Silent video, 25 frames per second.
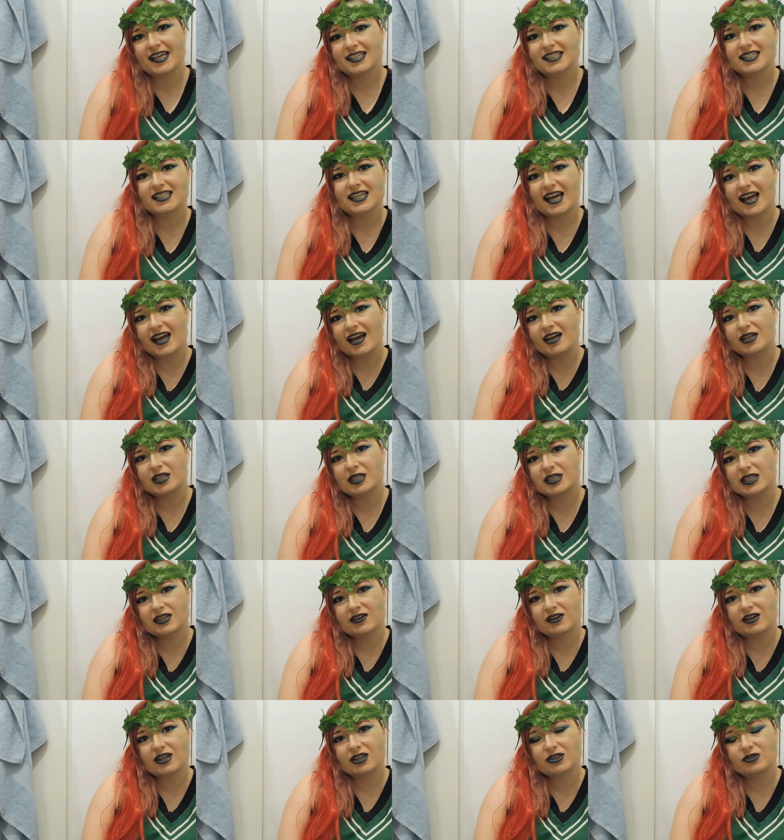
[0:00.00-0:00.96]
and today I'm going to
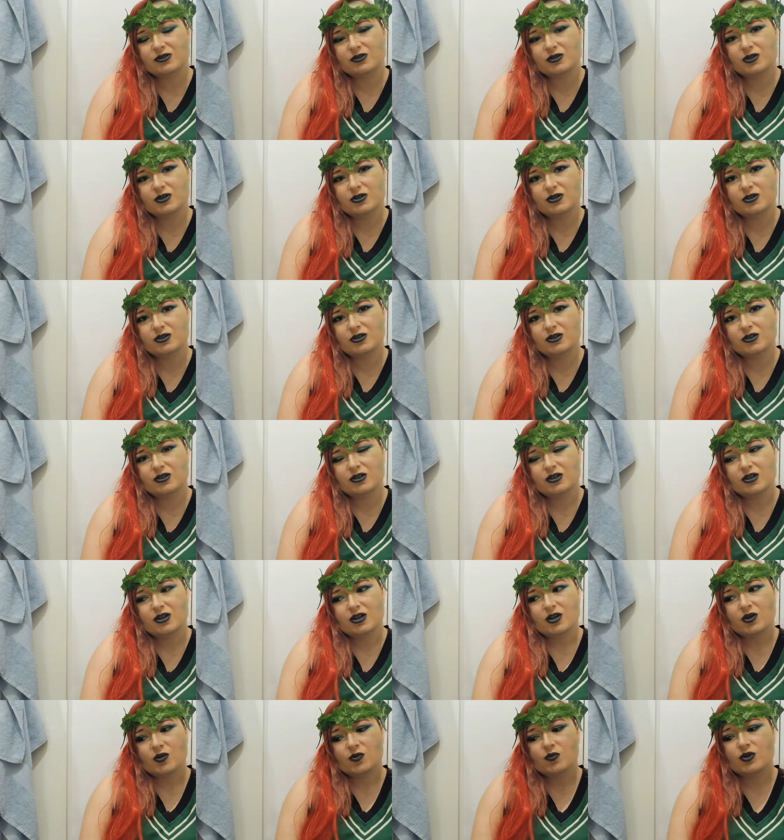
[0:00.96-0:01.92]
be going through
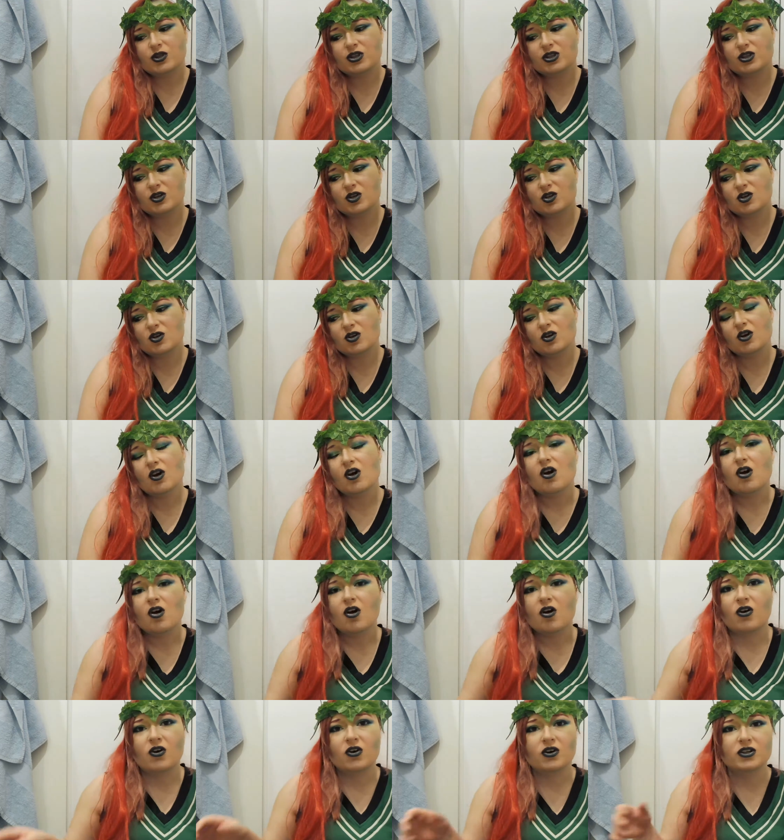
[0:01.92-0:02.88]
with you
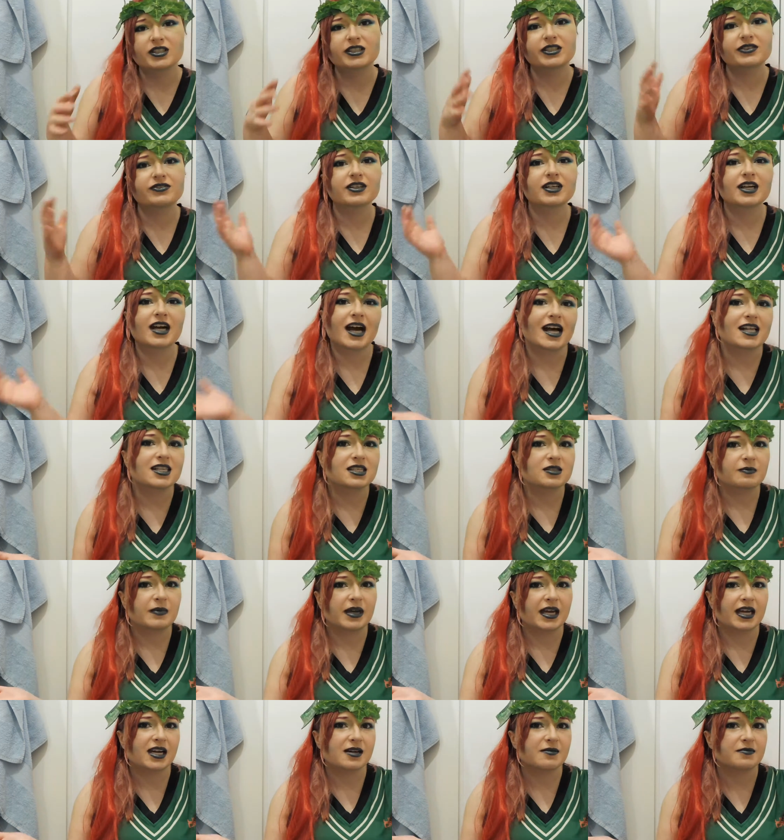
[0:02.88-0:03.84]
all the different kinds of
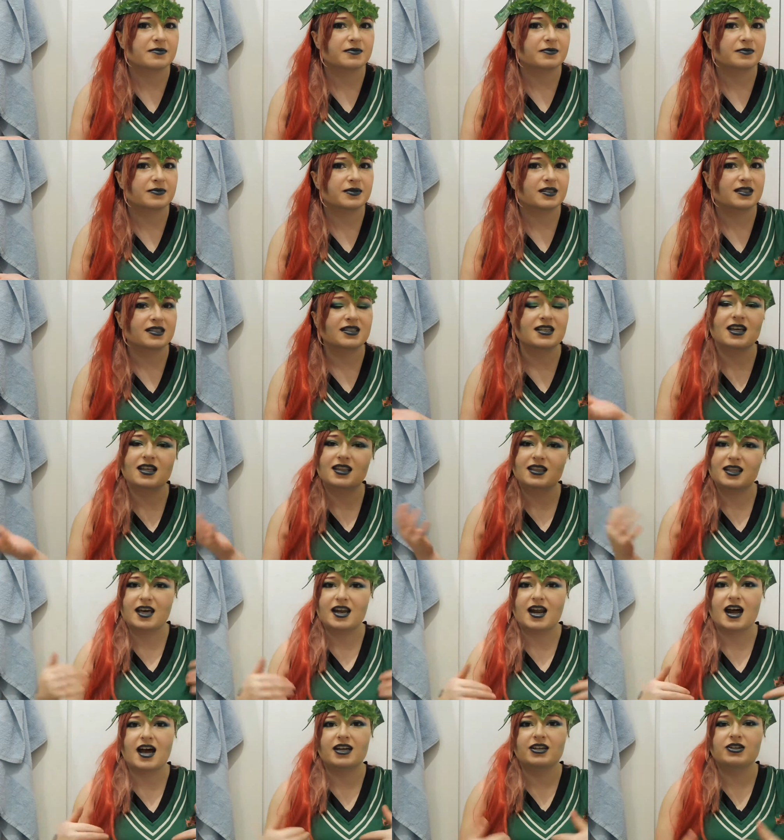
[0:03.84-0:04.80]
makeups
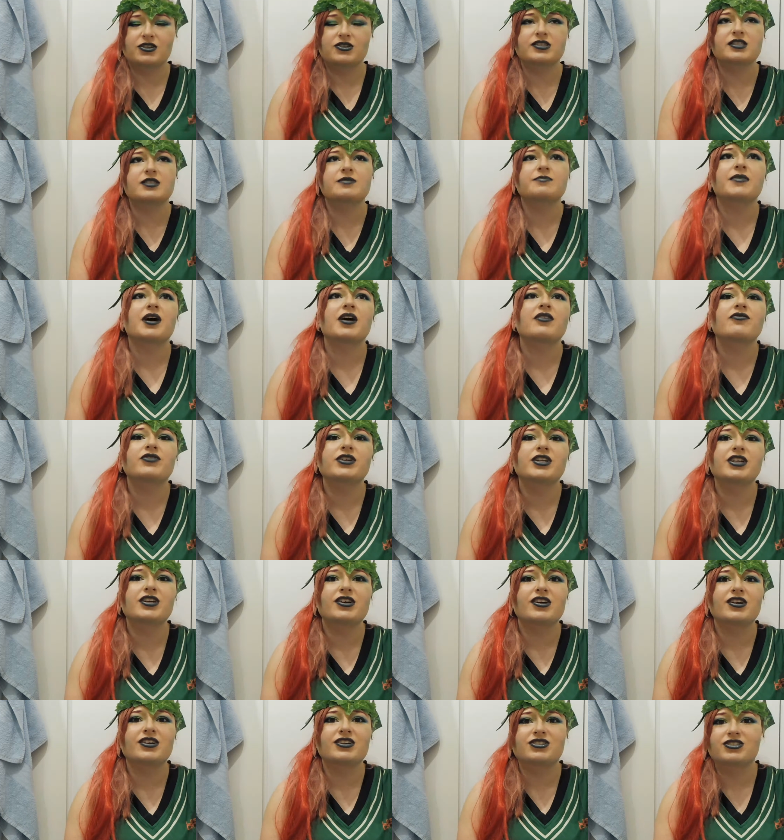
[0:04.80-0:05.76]
that I use in my
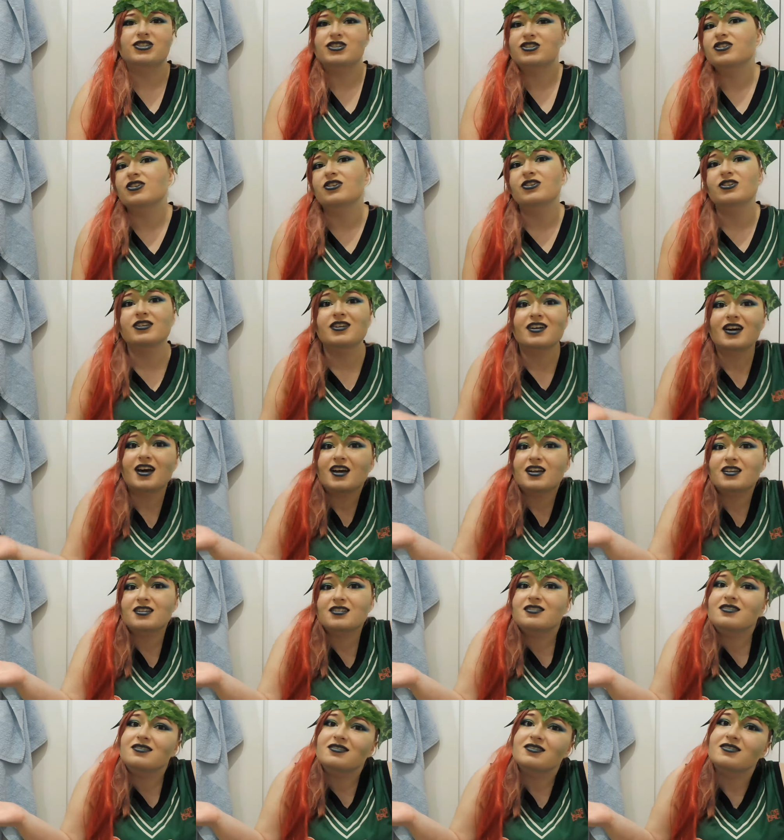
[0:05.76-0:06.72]
videos, just so you
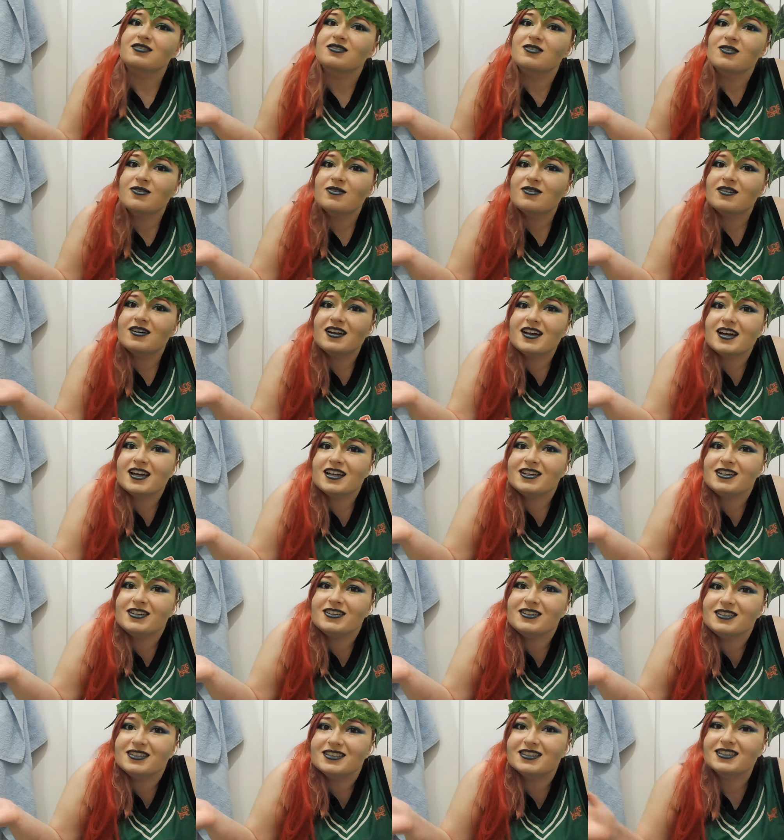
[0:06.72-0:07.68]
guys know what
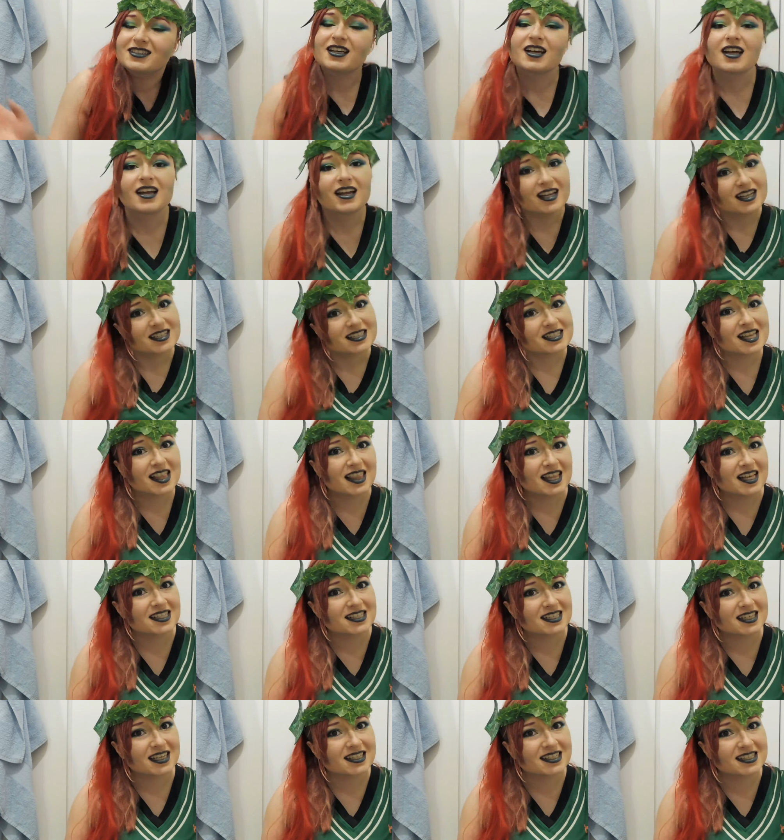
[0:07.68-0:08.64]
I use. So
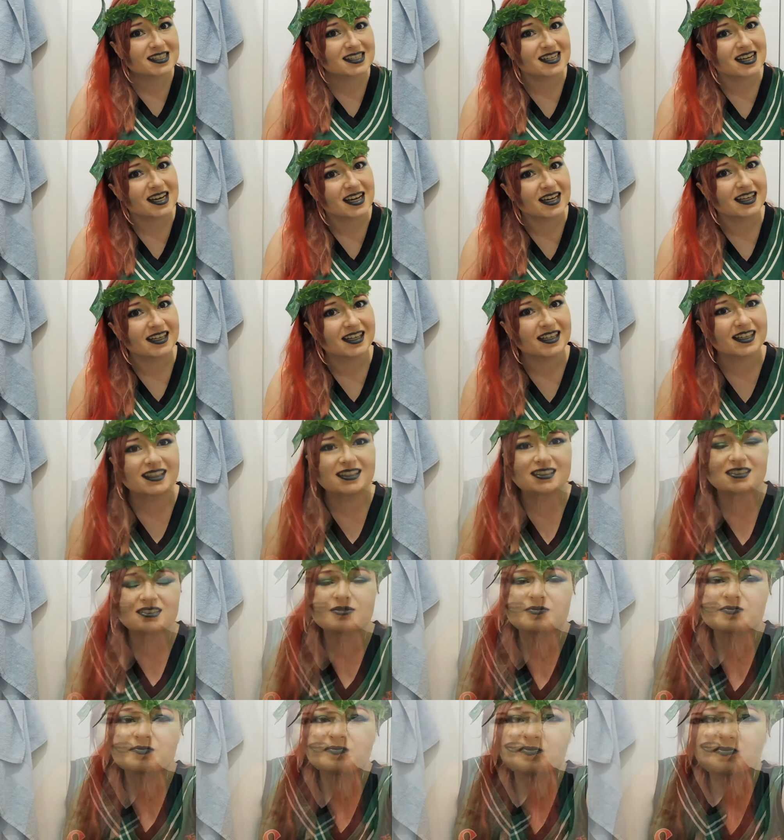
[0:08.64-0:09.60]
let's get started.
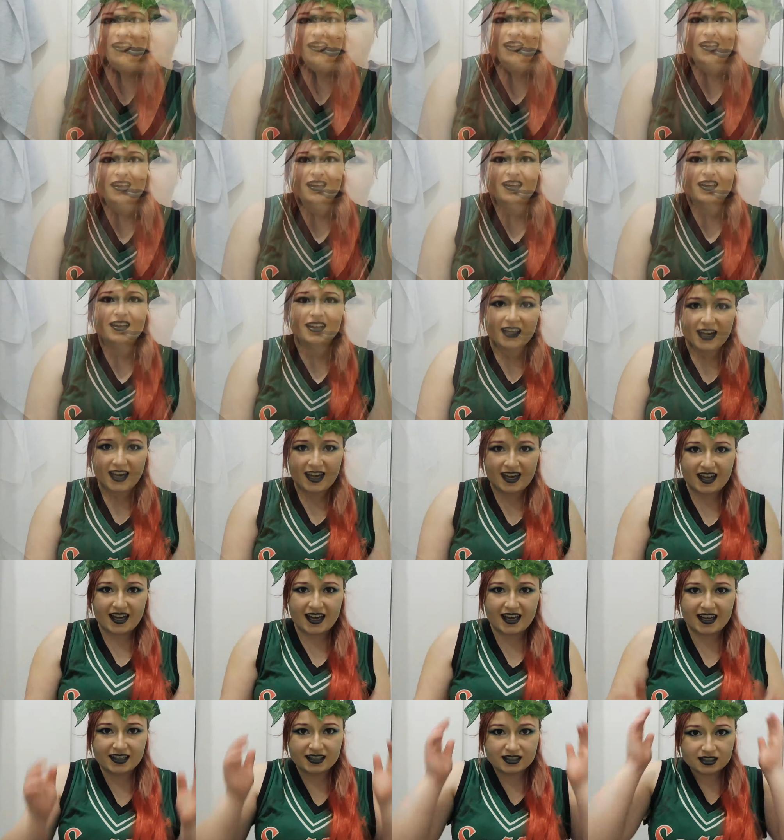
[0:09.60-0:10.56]
Okay
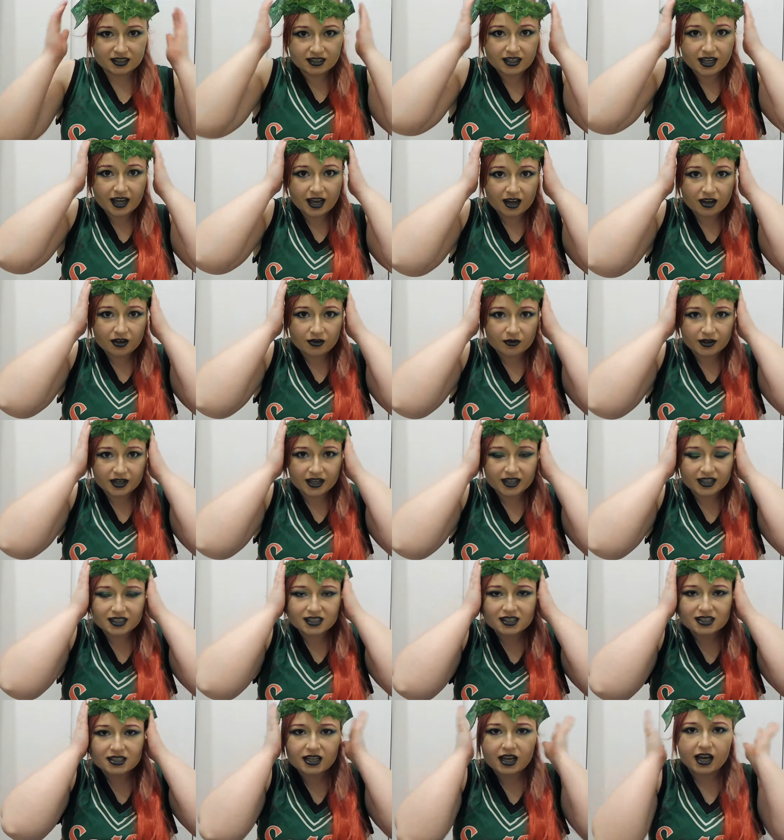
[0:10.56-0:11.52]
guys, now we're going
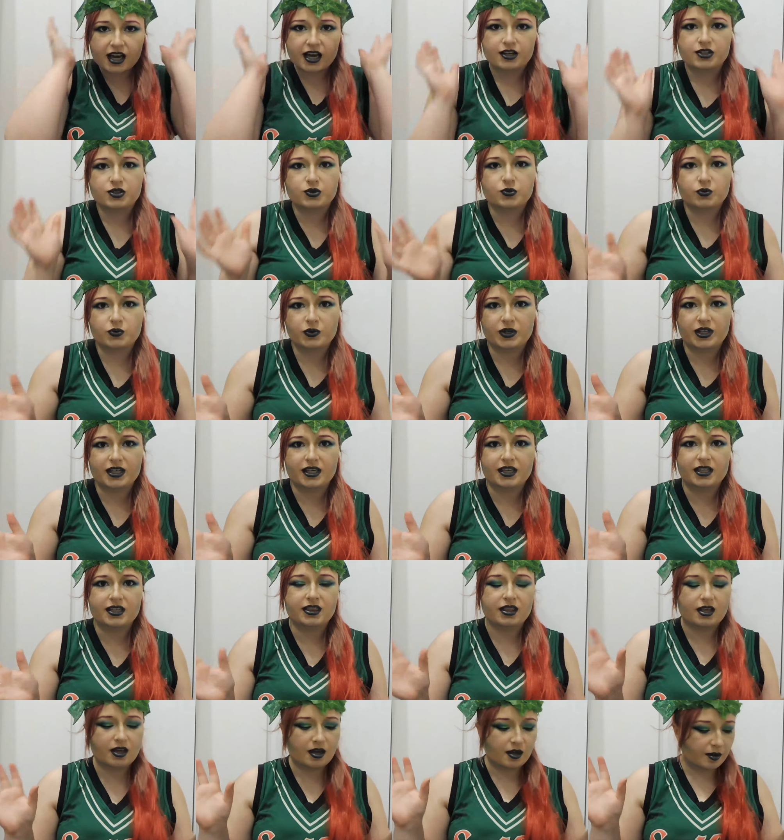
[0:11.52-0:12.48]
to start
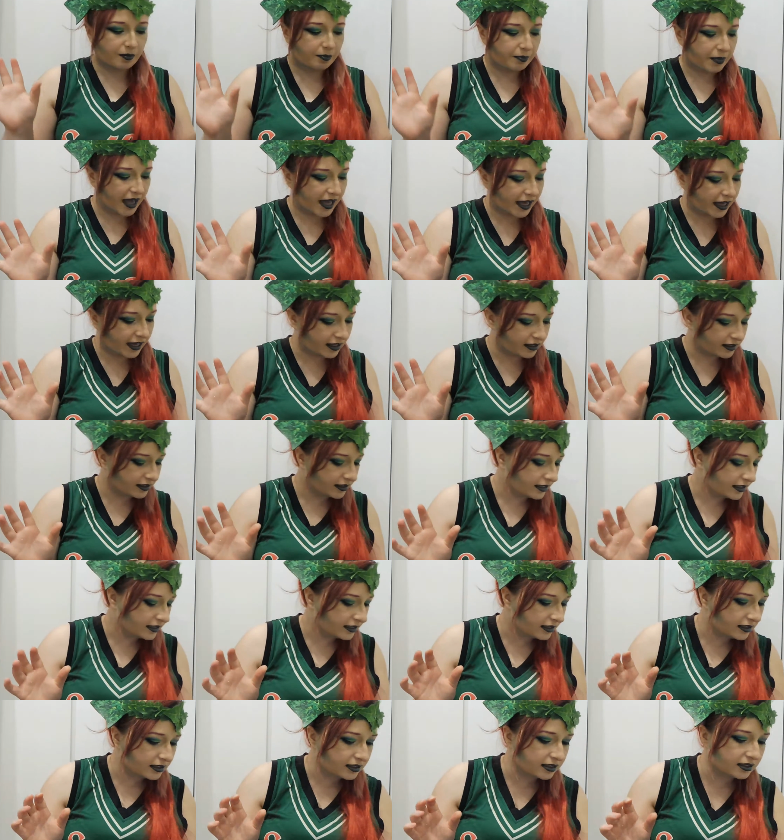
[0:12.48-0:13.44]
with
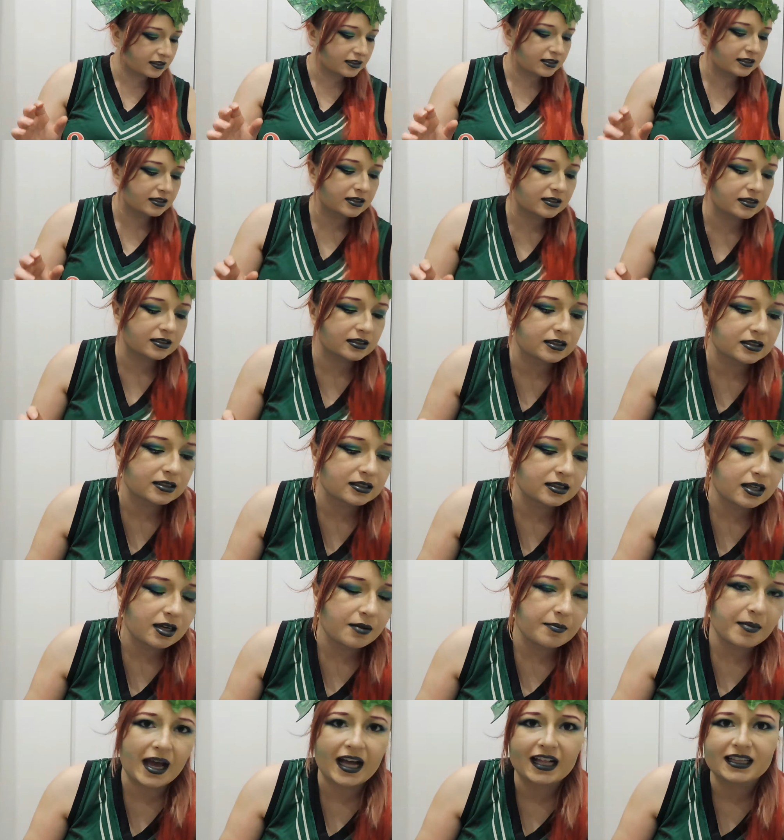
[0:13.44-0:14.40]
palettes.
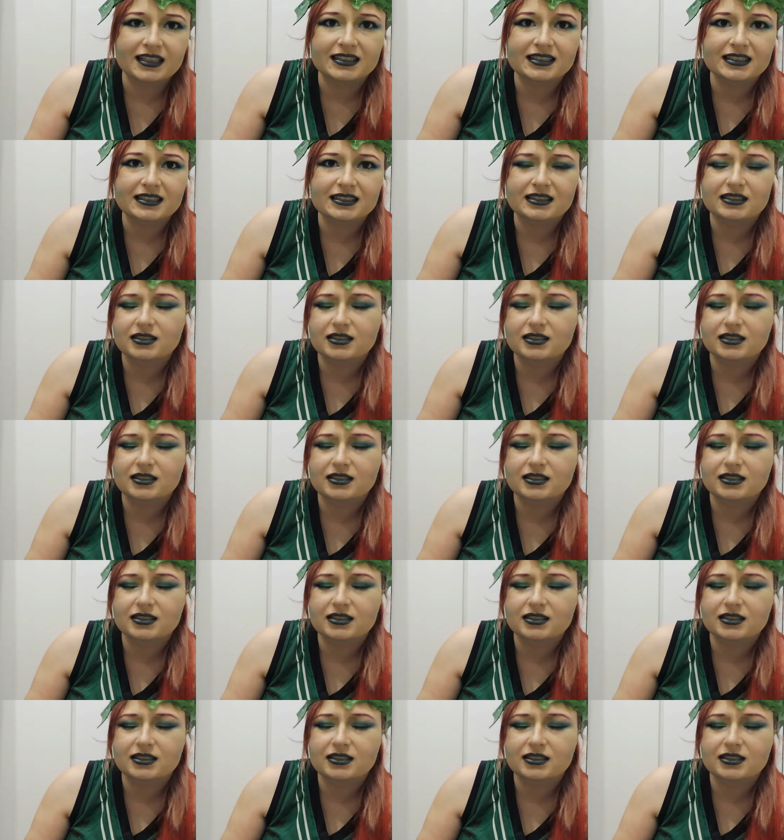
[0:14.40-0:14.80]
I